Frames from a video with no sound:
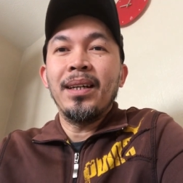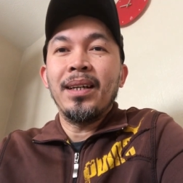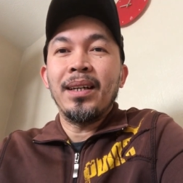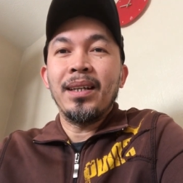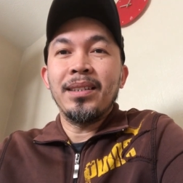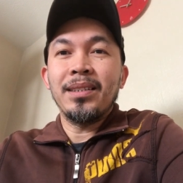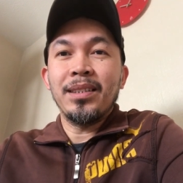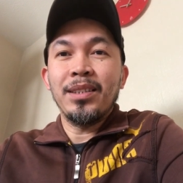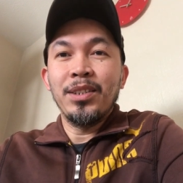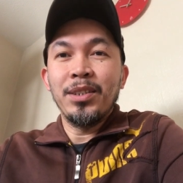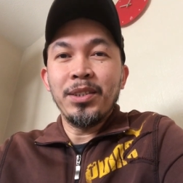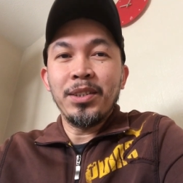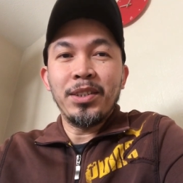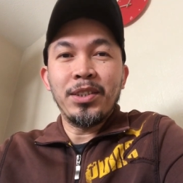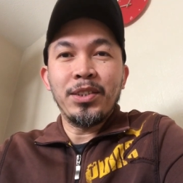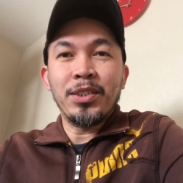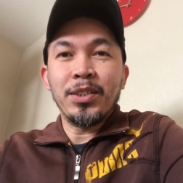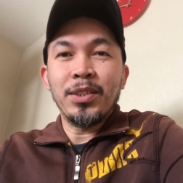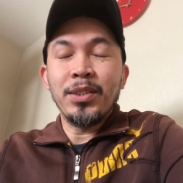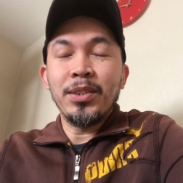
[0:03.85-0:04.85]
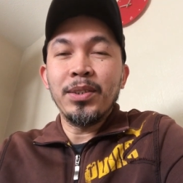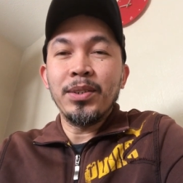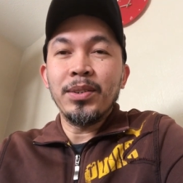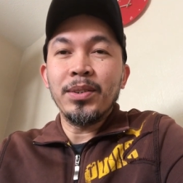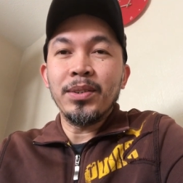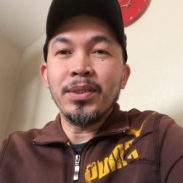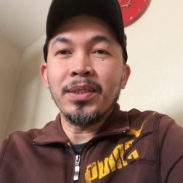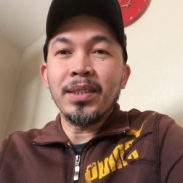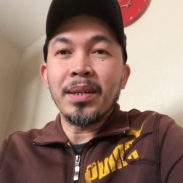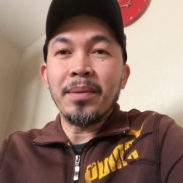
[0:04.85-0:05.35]
it's good to
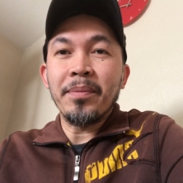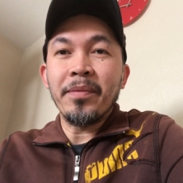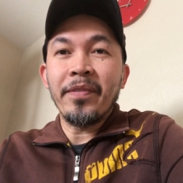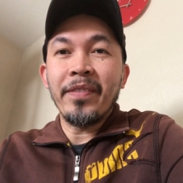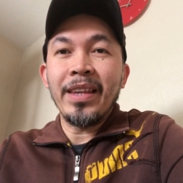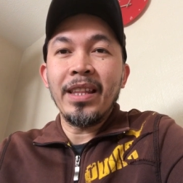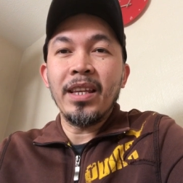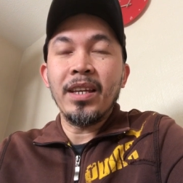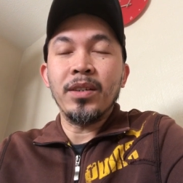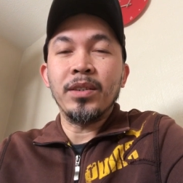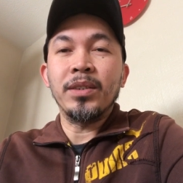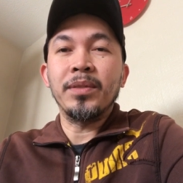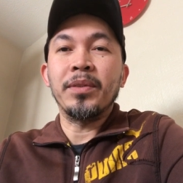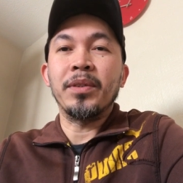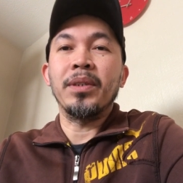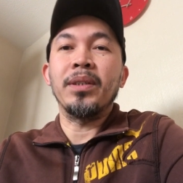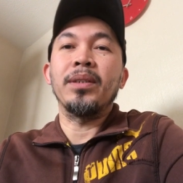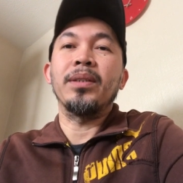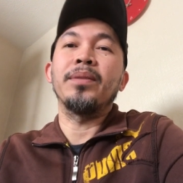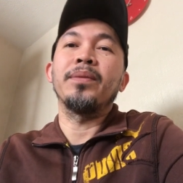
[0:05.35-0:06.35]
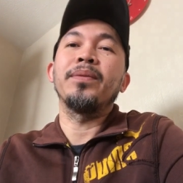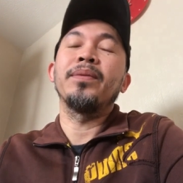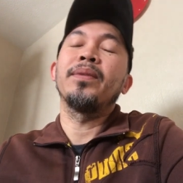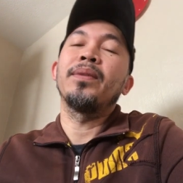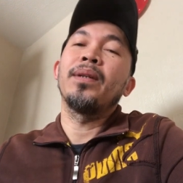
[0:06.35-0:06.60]
do some videos for you.